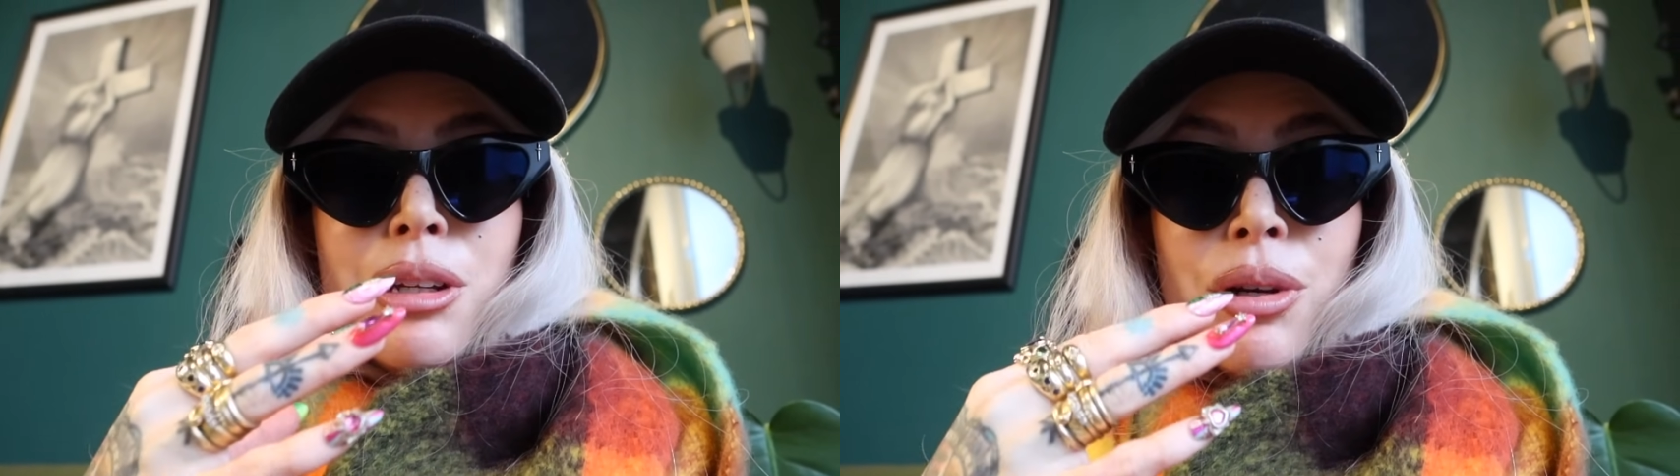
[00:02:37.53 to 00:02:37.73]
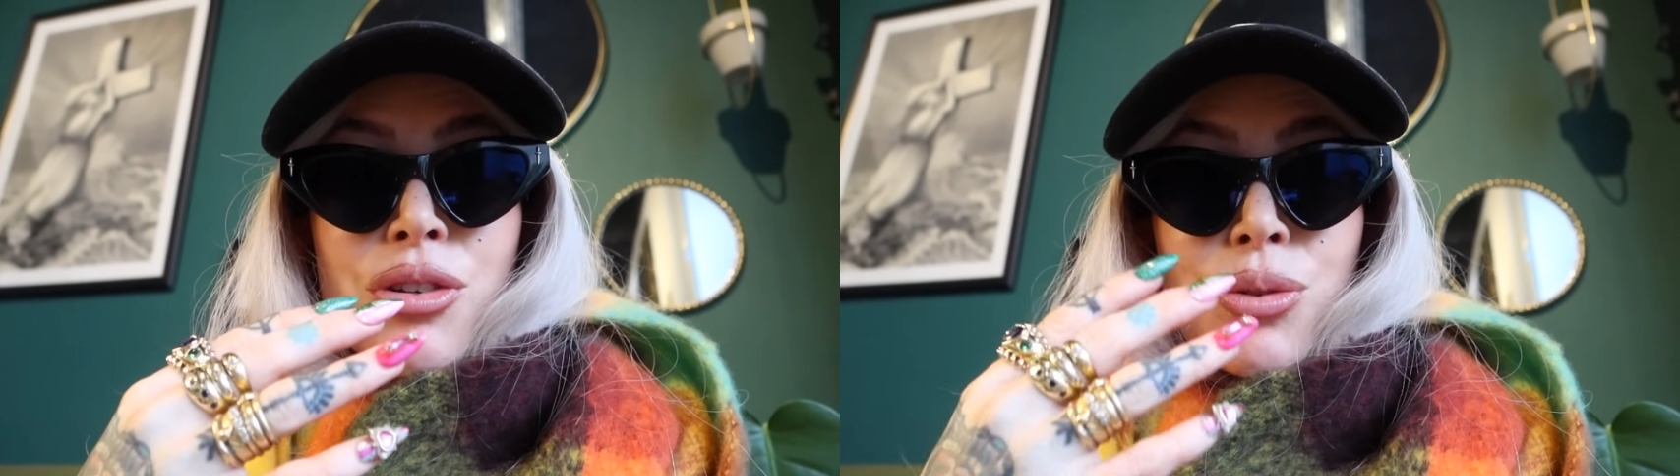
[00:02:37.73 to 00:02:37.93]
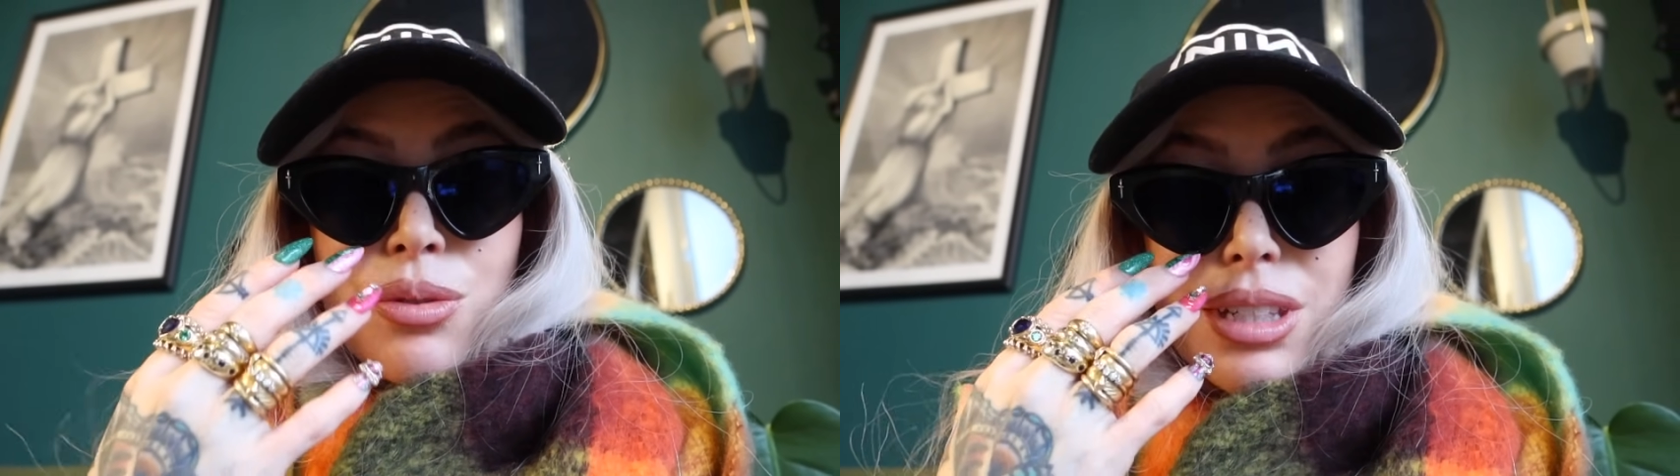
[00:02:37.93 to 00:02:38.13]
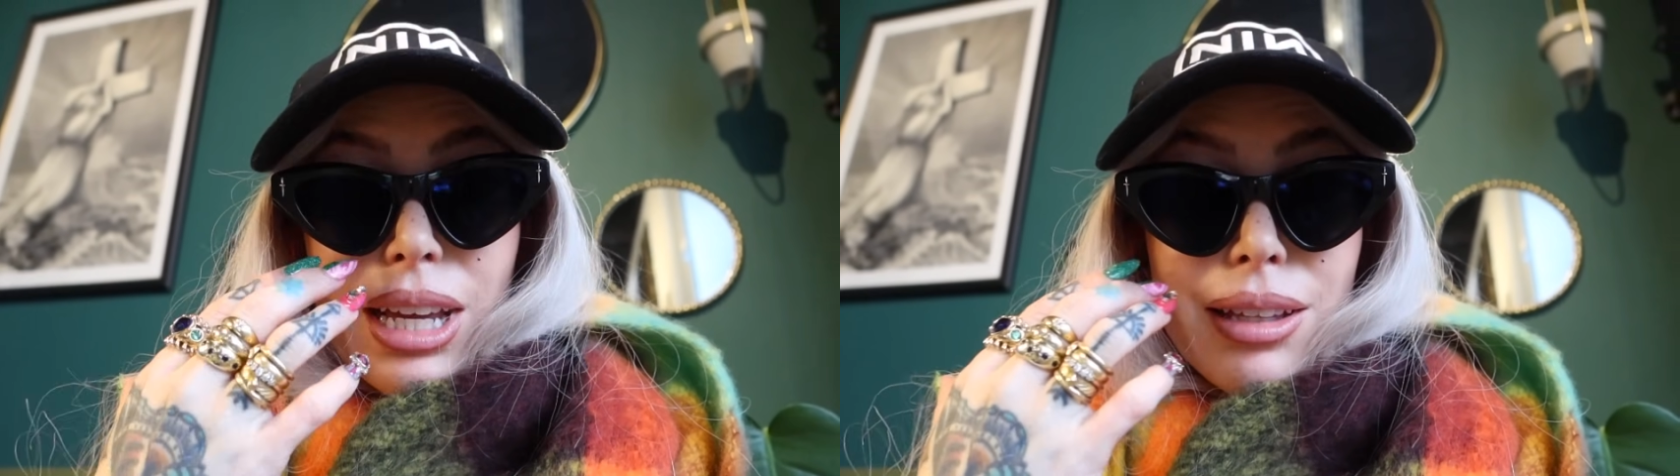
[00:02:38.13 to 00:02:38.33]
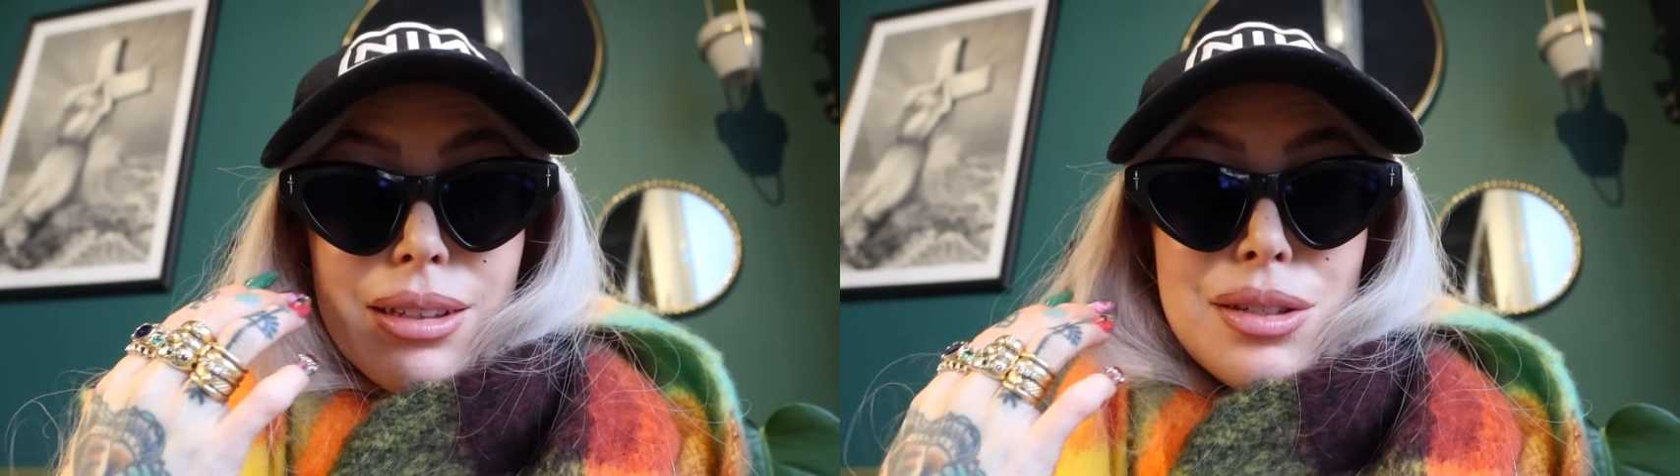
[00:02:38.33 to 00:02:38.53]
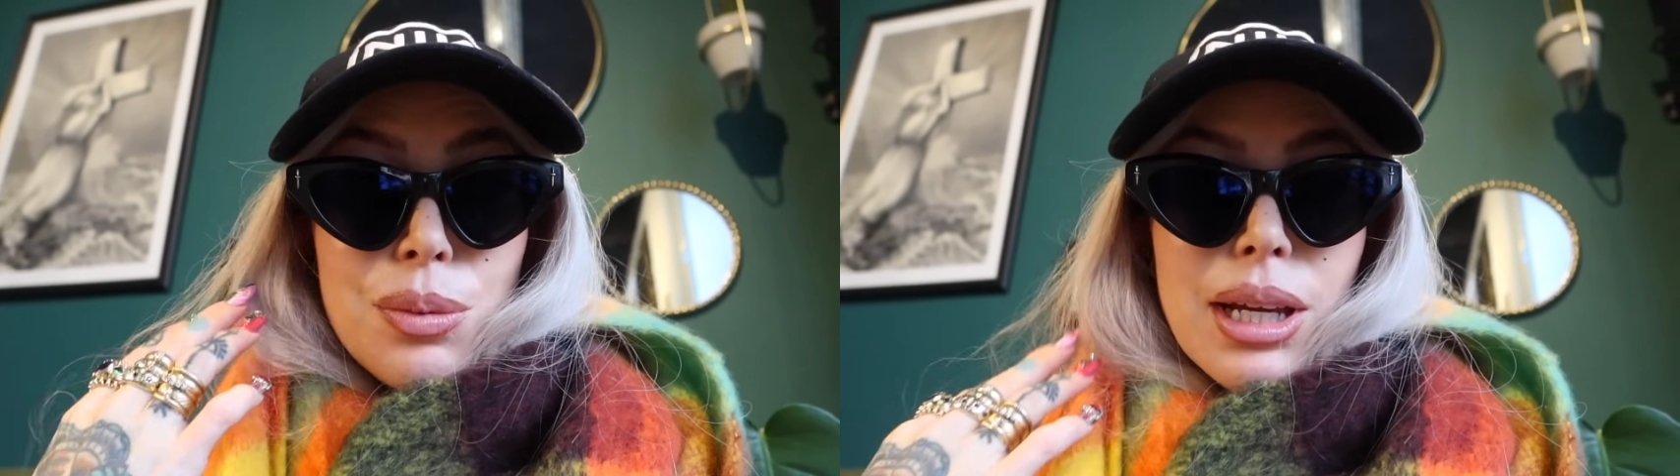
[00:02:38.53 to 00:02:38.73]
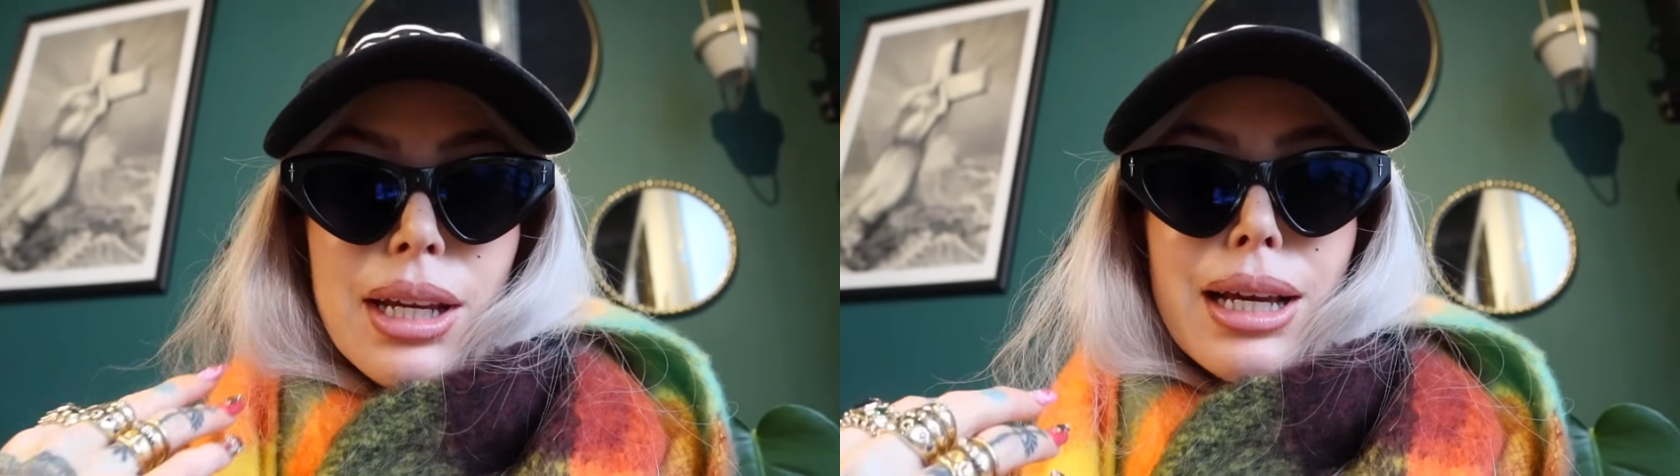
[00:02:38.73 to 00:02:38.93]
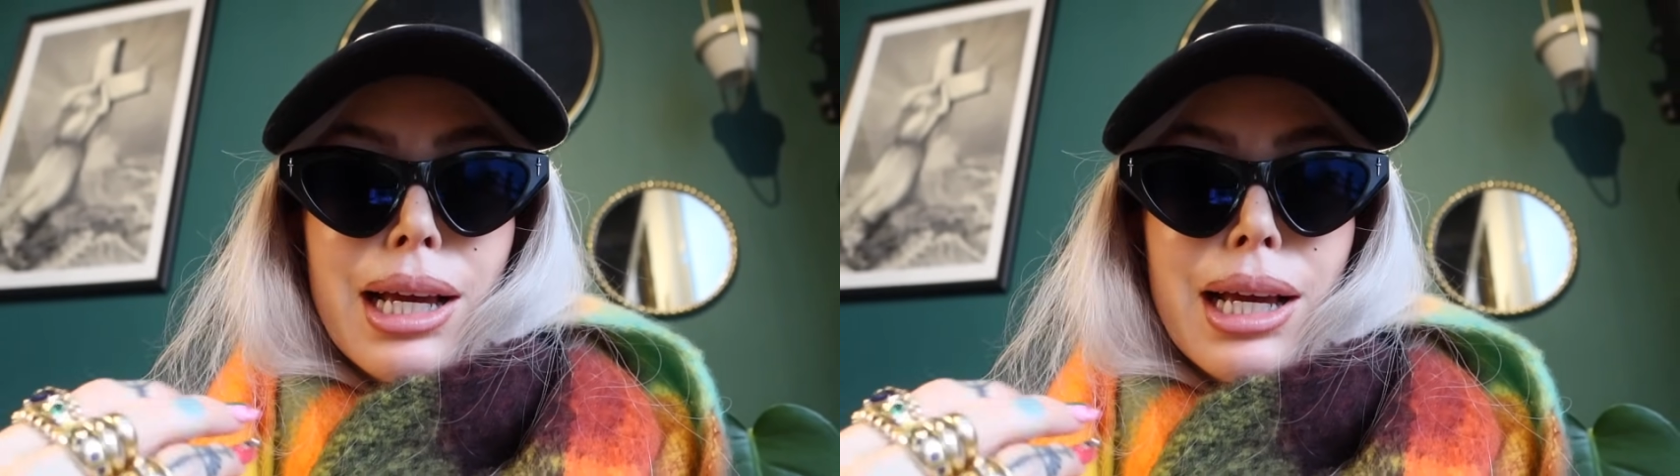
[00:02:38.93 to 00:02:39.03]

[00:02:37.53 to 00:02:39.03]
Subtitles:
emotional state this week,